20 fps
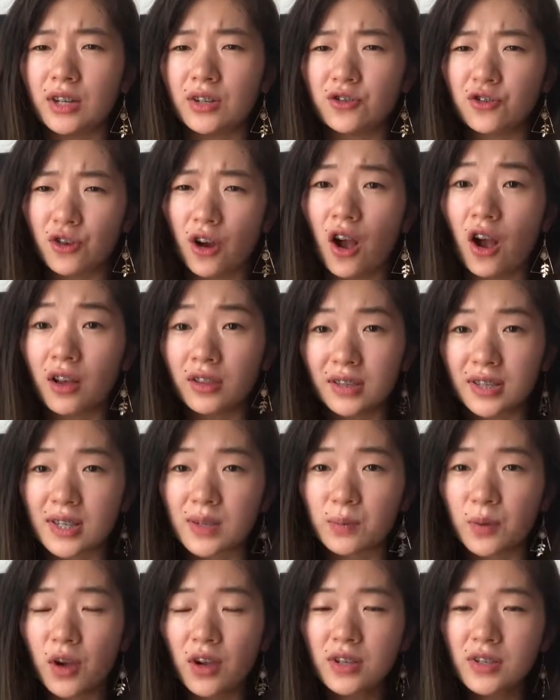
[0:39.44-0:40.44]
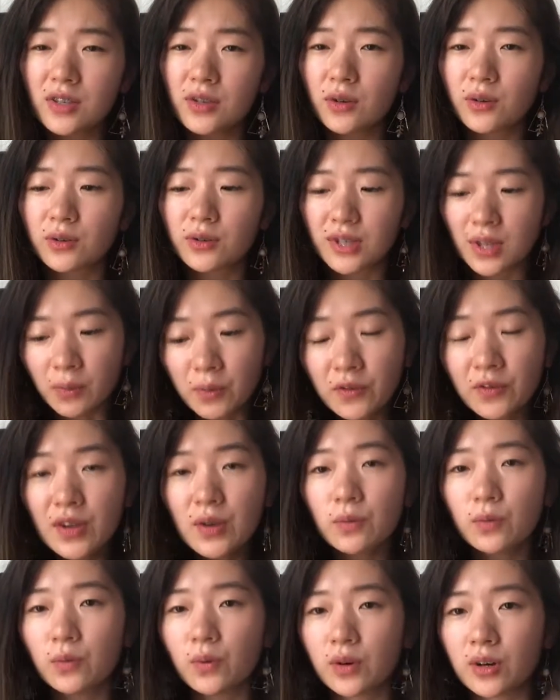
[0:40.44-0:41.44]
draw on the spot, so some of
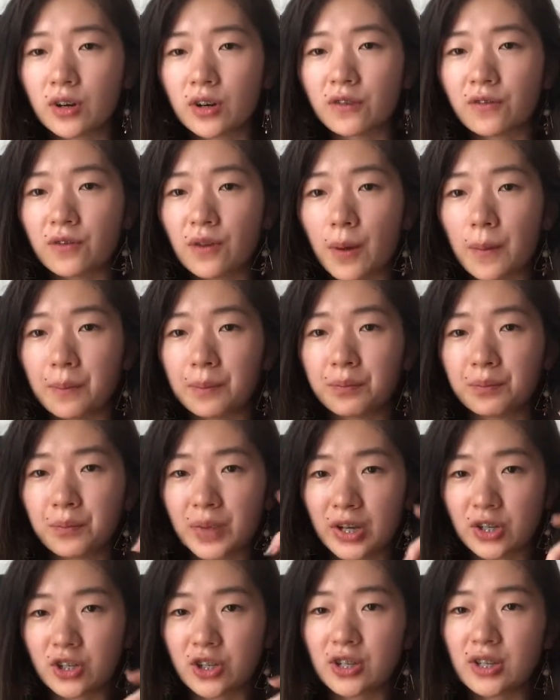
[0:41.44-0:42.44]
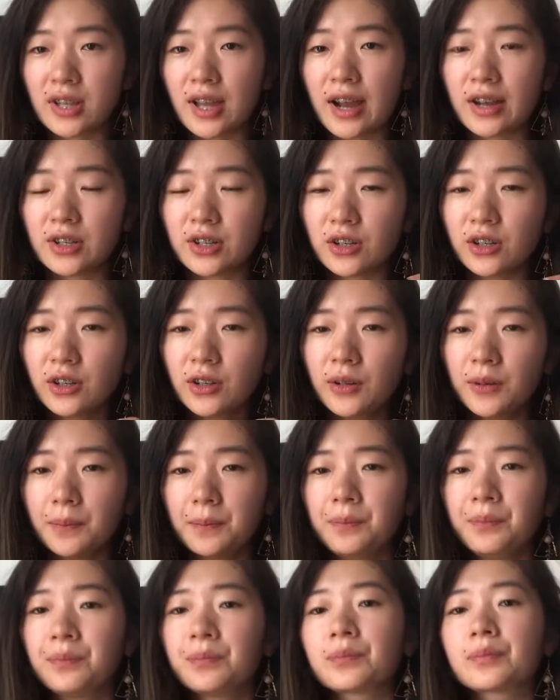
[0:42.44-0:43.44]
it were from pictures that I took.
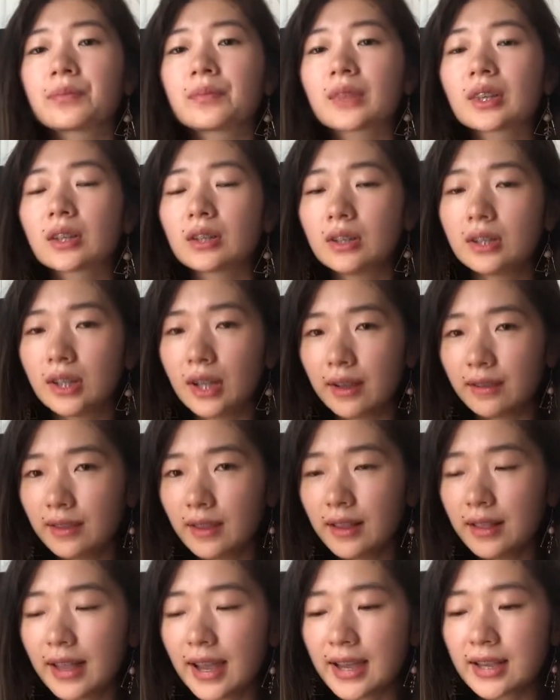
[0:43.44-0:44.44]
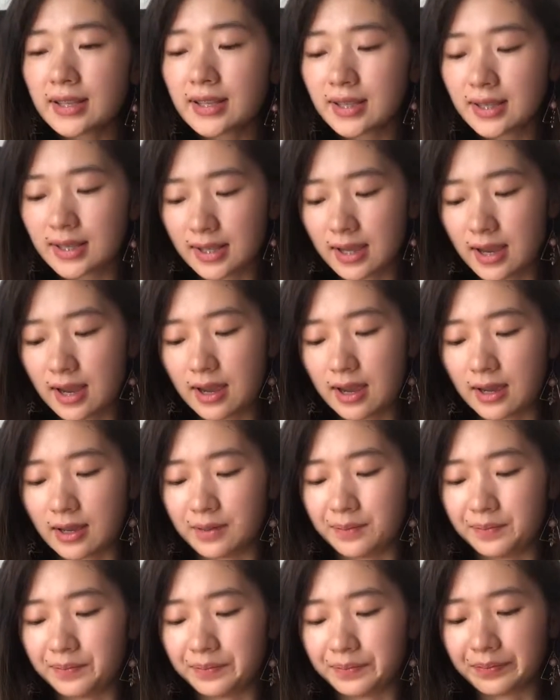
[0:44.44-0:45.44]
Nonetheless,
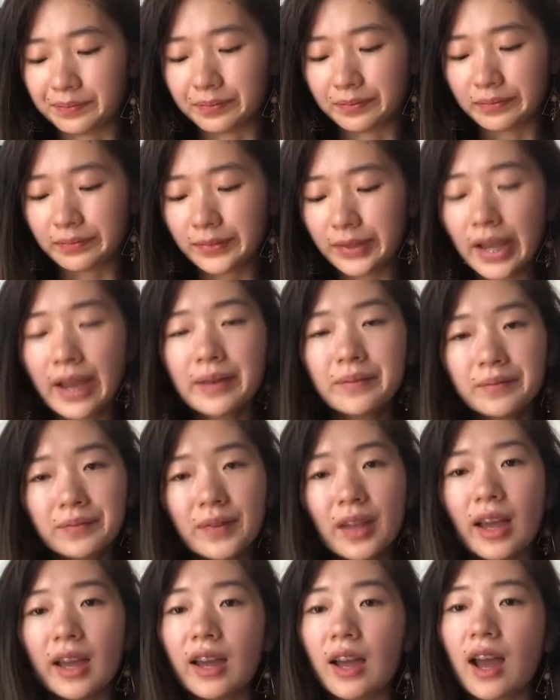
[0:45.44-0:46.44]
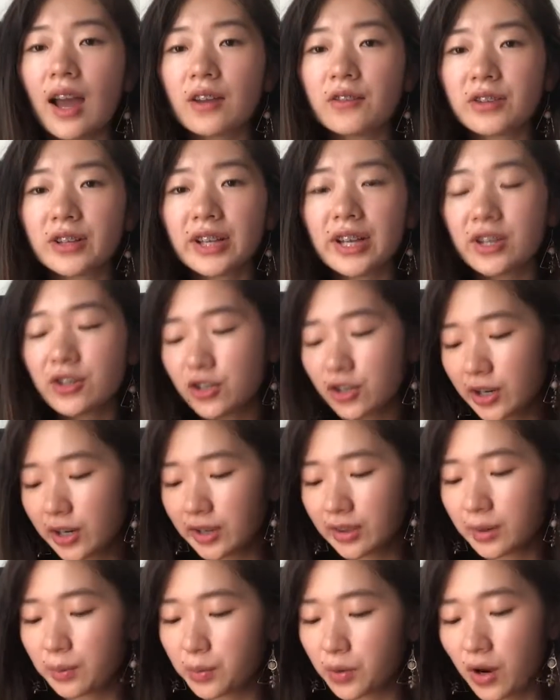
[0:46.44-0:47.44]
yeah, I really enjoyed
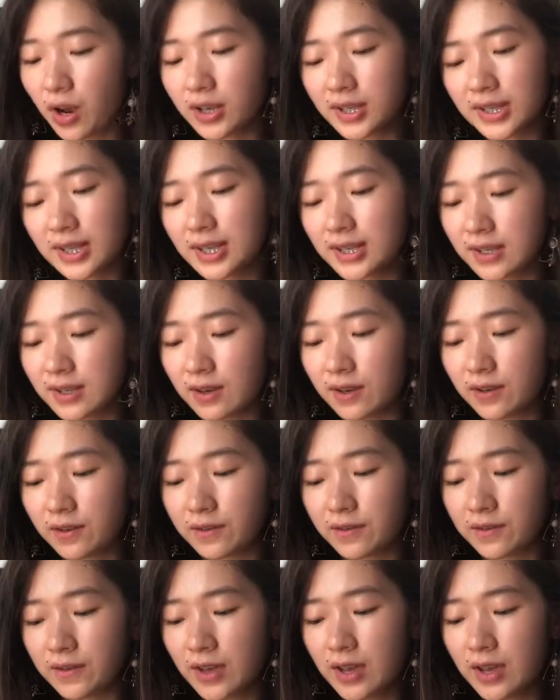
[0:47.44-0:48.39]
the process of